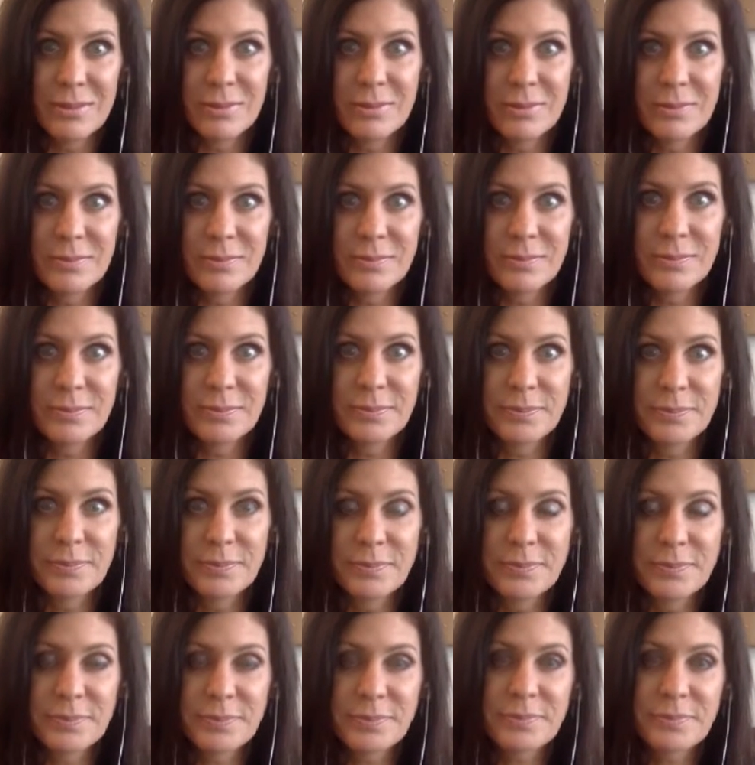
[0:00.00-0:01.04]

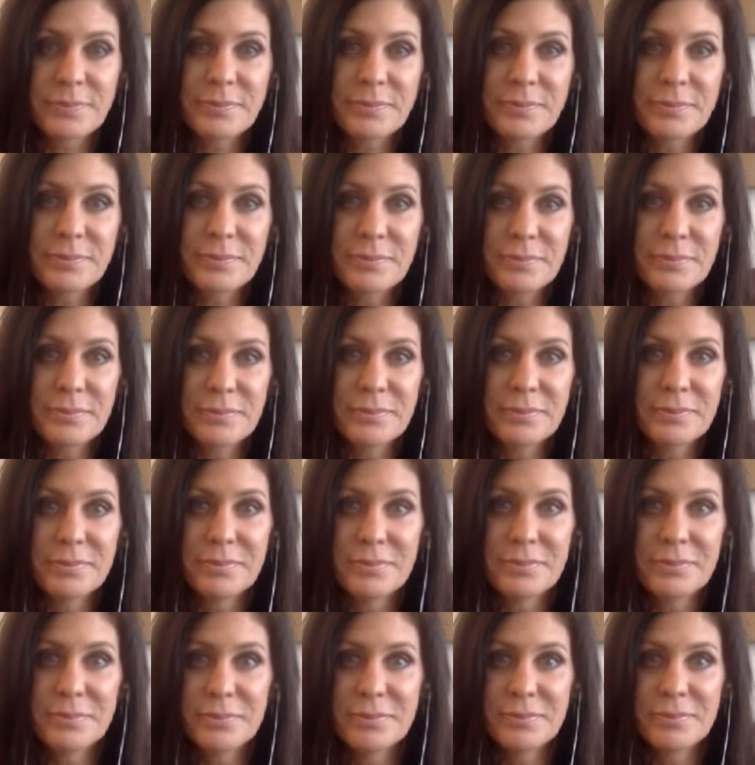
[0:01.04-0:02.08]

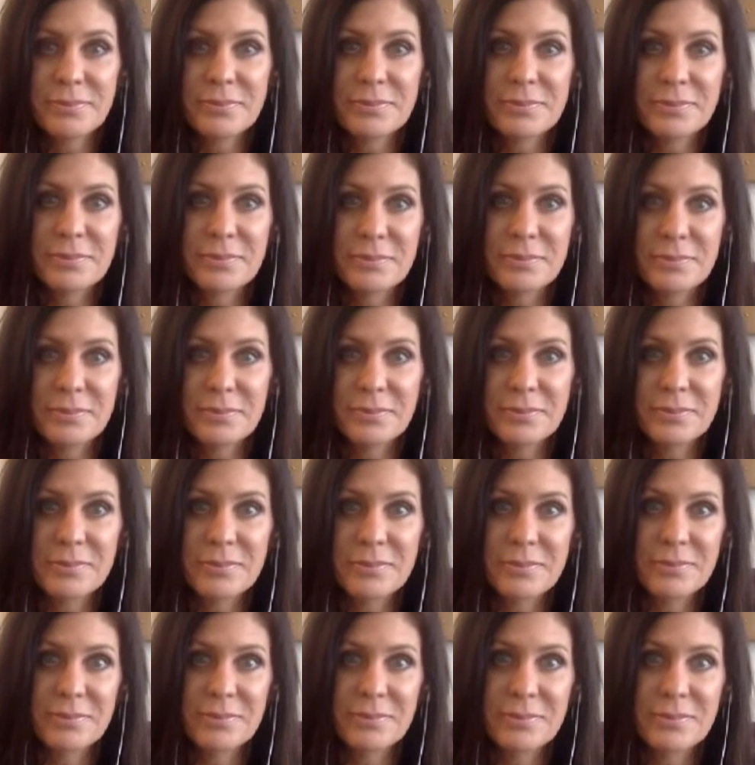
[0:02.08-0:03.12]

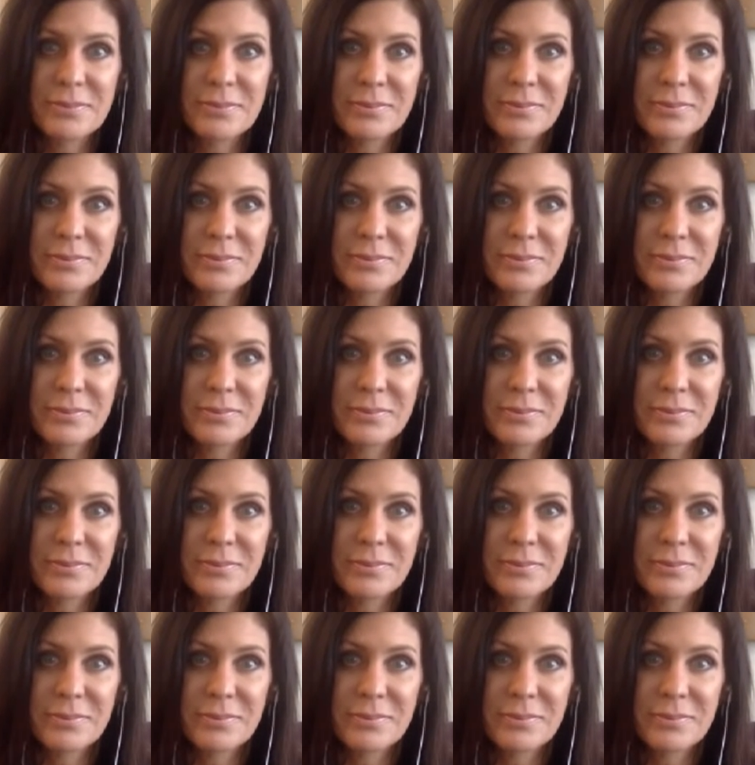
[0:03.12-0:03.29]
This person isn't speaking.